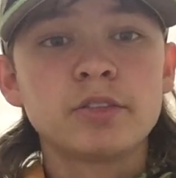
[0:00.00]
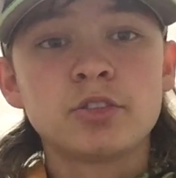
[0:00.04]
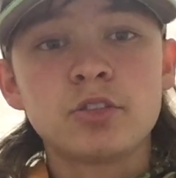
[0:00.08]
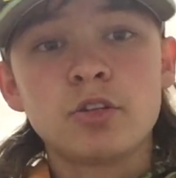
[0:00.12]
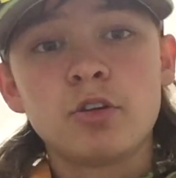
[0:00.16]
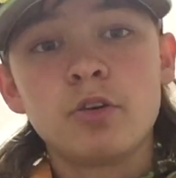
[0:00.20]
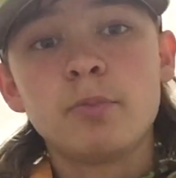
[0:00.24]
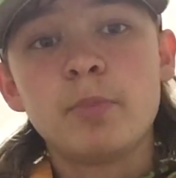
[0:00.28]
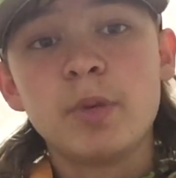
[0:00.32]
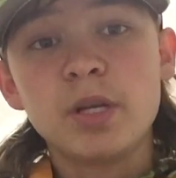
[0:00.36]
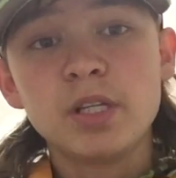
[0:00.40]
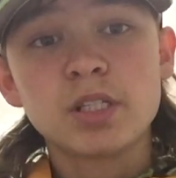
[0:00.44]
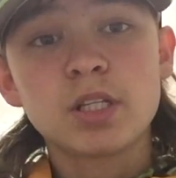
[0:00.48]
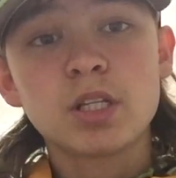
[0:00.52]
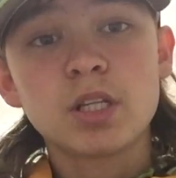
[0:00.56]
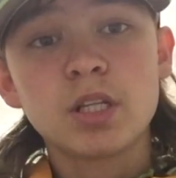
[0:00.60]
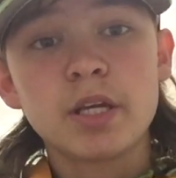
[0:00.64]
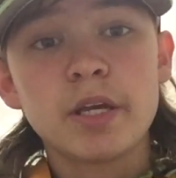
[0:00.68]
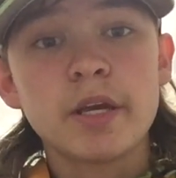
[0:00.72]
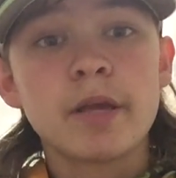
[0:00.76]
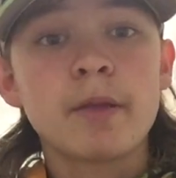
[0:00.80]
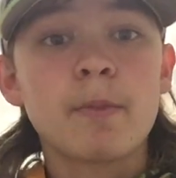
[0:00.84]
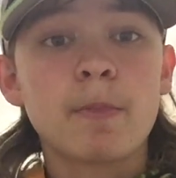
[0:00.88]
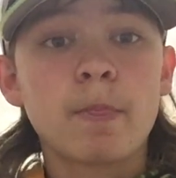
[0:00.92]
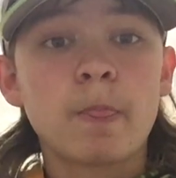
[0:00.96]
So
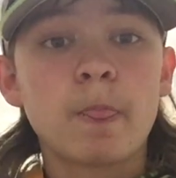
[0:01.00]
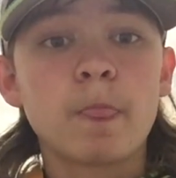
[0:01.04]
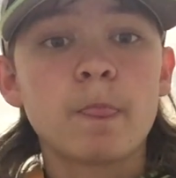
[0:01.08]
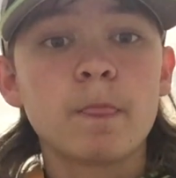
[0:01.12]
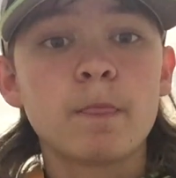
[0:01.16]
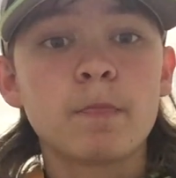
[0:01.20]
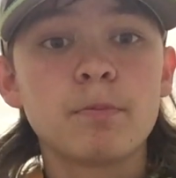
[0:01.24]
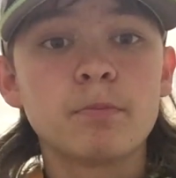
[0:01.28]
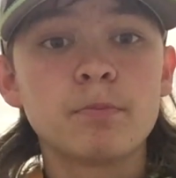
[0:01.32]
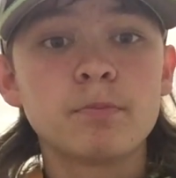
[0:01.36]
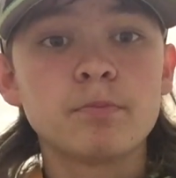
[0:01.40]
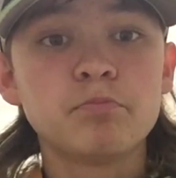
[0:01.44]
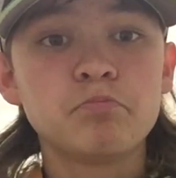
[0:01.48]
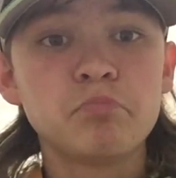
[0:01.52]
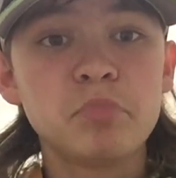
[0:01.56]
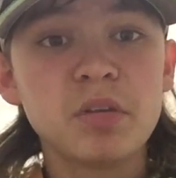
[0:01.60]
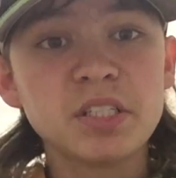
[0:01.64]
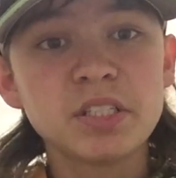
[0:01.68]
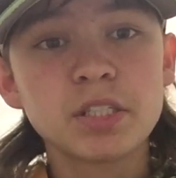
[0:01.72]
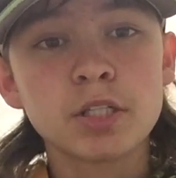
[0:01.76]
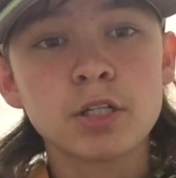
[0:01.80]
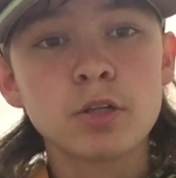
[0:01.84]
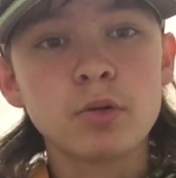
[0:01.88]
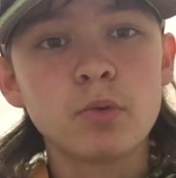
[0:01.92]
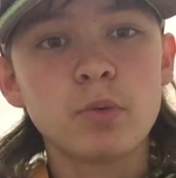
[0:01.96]
basically
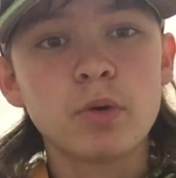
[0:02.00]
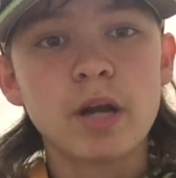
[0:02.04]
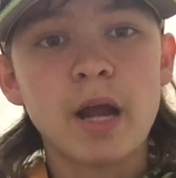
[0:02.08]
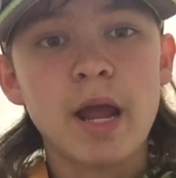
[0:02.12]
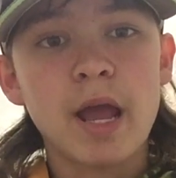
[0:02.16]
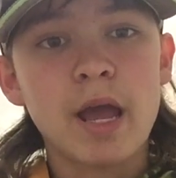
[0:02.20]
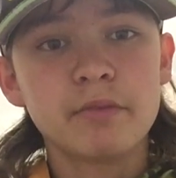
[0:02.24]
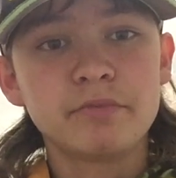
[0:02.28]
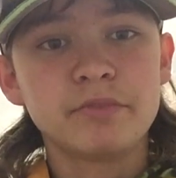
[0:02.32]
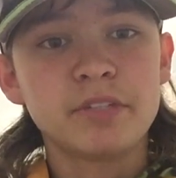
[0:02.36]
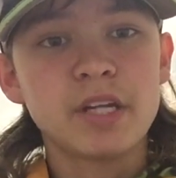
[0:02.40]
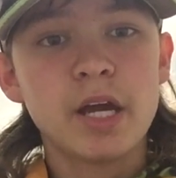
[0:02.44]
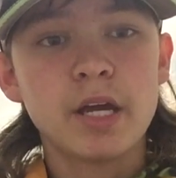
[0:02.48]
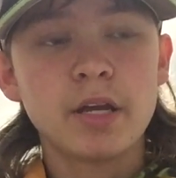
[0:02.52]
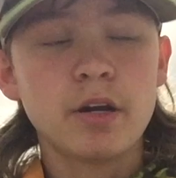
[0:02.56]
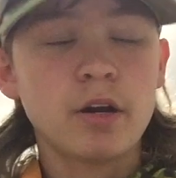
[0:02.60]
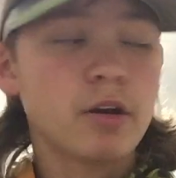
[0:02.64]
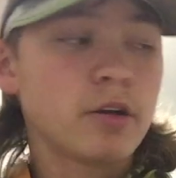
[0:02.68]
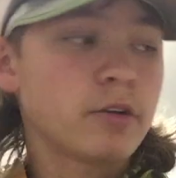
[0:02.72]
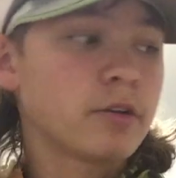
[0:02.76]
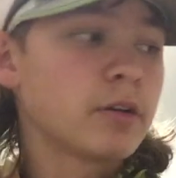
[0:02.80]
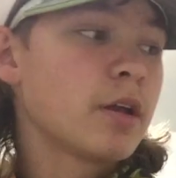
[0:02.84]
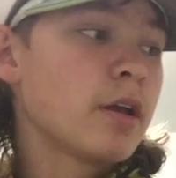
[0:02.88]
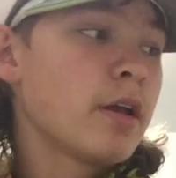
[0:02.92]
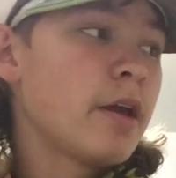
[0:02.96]
what I have tied
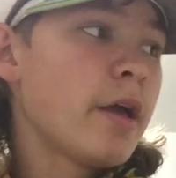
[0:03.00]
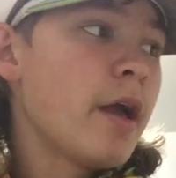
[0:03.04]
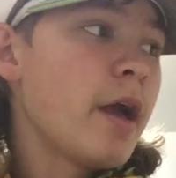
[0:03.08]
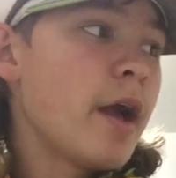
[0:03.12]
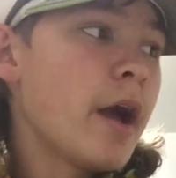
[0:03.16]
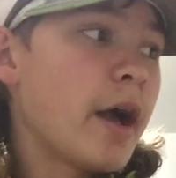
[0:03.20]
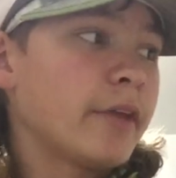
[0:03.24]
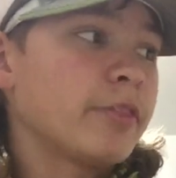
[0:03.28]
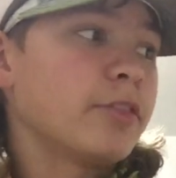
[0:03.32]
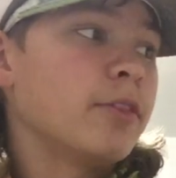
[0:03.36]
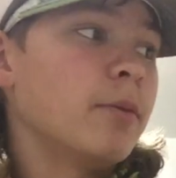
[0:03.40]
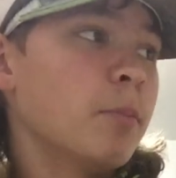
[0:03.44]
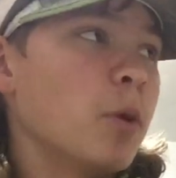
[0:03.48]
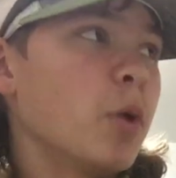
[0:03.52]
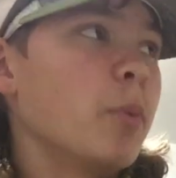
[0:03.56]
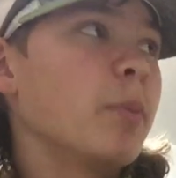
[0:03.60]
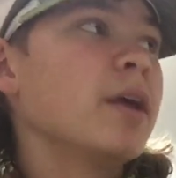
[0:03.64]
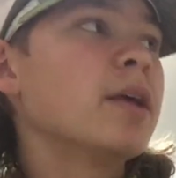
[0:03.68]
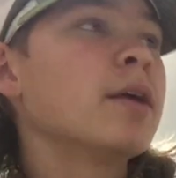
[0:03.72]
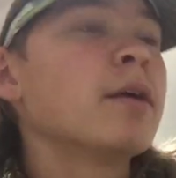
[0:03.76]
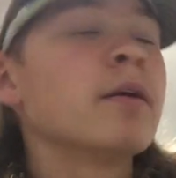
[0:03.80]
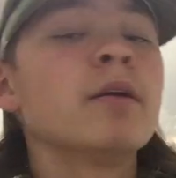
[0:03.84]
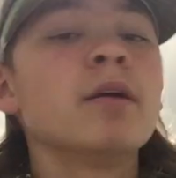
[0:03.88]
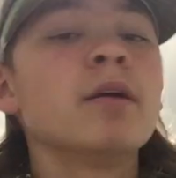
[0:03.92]
on at the moment.